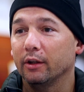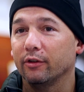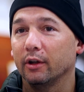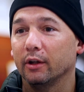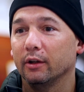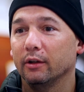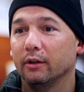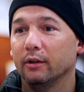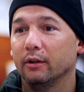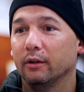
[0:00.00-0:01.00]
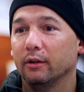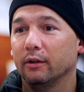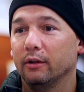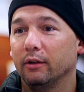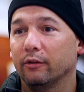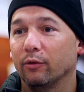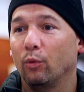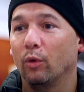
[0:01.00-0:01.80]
It's a